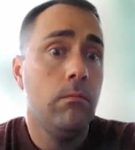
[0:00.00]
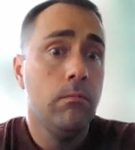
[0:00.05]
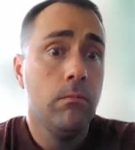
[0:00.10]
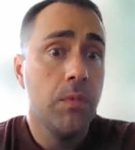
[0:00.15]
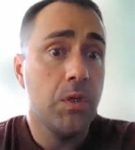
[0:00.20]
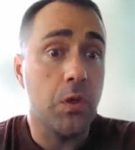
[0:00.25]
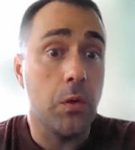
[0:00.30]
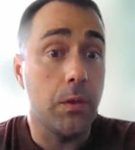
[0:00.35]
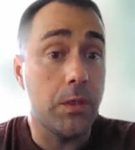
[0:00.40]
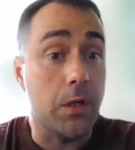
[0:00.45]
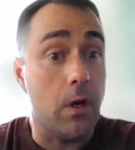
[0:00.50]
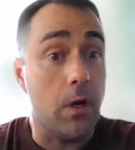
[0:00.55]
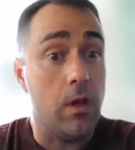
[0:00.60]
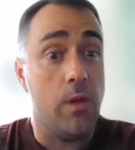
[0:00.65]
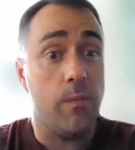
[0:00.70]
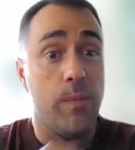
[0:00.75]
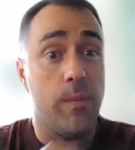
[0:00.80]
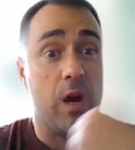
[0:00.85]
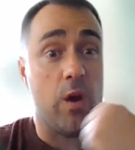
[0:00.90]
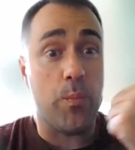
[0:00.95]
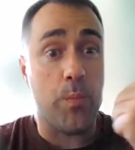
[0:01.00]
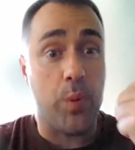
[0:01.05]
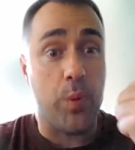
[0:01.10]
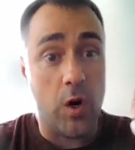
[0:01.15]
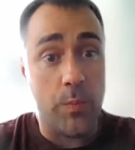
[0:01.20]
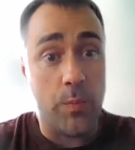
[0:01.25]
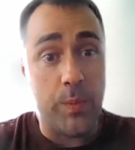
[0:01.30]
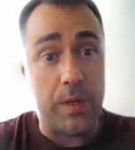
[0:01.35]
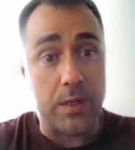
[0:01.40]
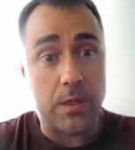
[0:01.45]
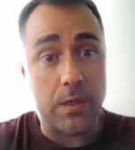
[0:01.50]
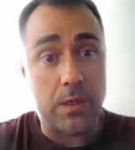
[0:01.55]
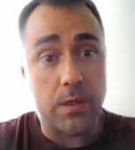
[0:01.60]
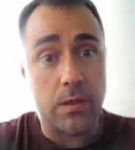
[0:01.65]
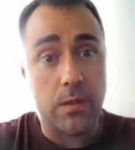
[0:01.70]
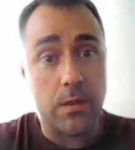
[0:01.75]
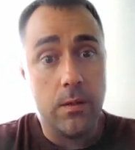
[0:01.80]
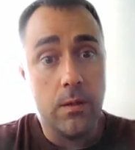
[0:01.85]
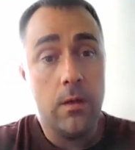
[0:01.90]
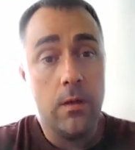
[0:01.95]
So it's all about
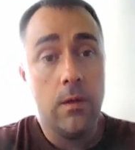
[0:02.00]
purpose,